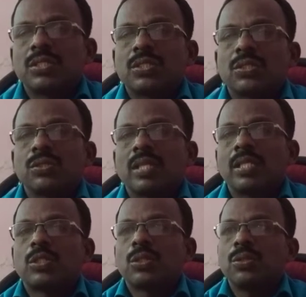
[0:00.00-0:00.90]
So
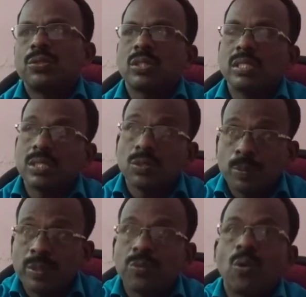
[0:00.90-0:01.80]
that shows it will
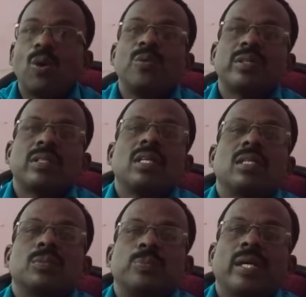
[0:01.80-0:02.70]
be over
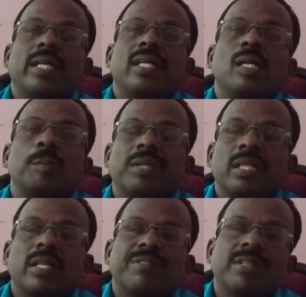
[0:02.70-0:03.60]
by a
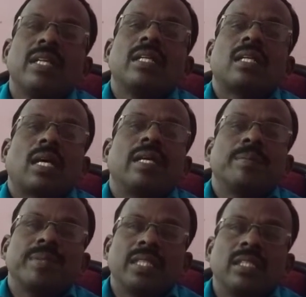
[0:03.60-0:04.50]
period of
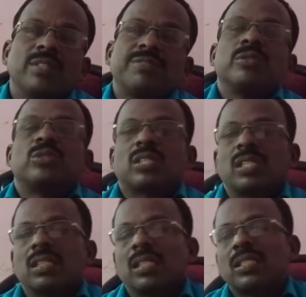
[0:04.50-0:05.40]
time in the
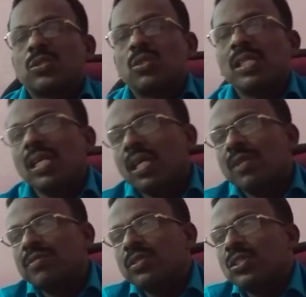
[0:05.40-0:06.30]
future. That's why
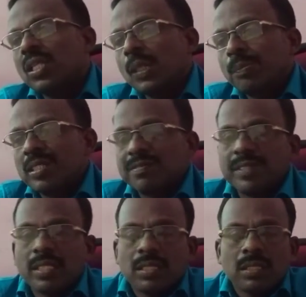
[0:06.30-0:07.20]
future
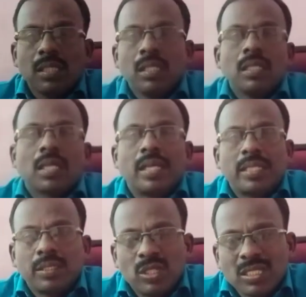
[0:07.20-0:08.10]
perfect
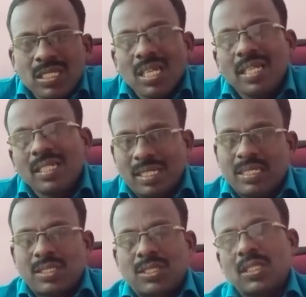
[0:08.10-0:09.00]
continuous
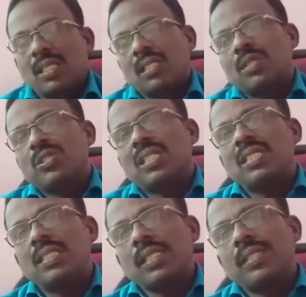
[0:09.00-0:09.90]
tense. Now
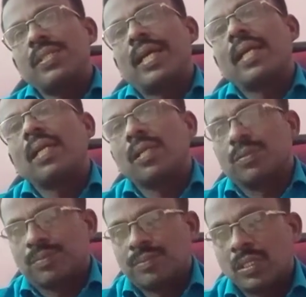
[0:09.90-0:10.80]
changing into
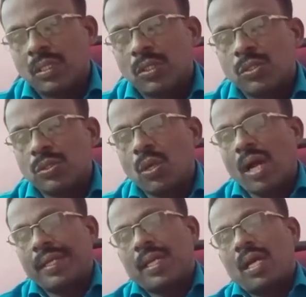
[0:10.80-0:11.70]
negative. So
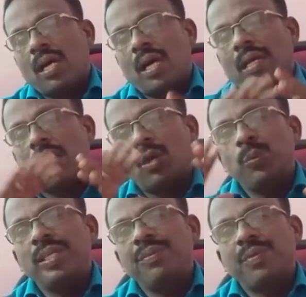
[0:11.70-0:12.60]
I have
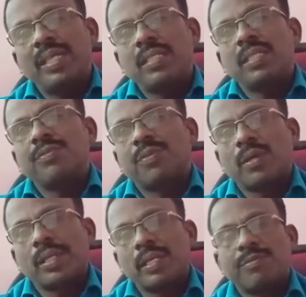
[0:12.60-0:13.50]
been waiting
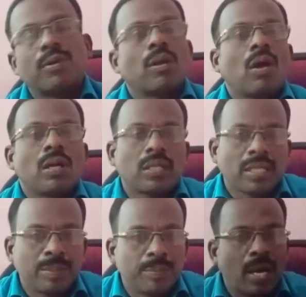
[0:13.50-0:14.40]
for her for a long
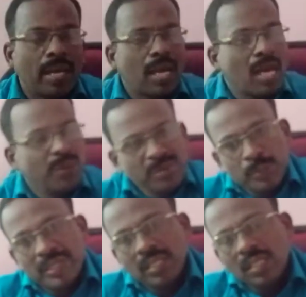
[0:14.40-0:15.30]
time. I haven't
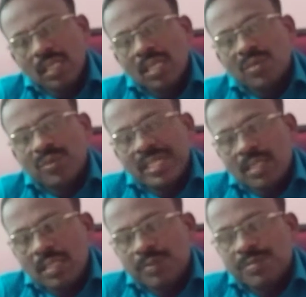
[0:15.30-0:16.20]
been
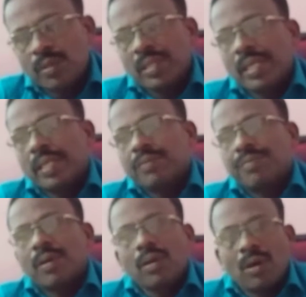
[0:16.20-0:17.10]
waiting for her
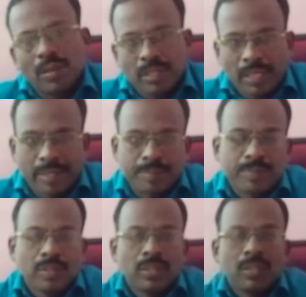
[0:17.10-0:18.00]
for a long time.
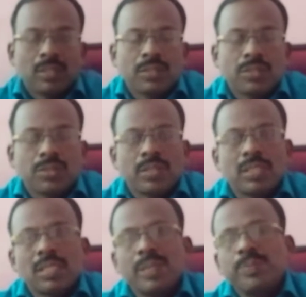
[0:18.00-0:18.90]
So in the
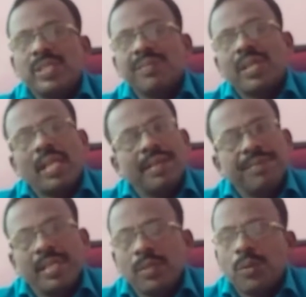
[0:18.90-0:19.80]
same way, when I
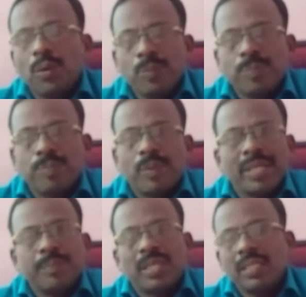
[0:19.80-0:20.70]
went home,
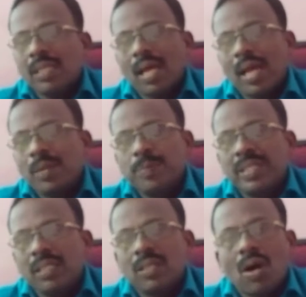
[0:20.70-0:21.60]
my mother had
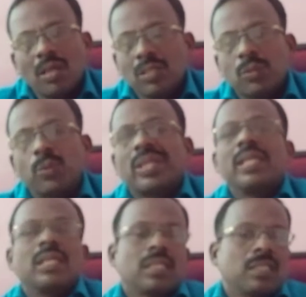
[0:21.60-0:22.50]
been not
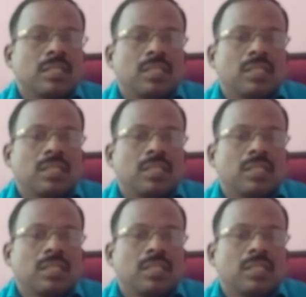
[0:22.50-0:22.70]
cooking.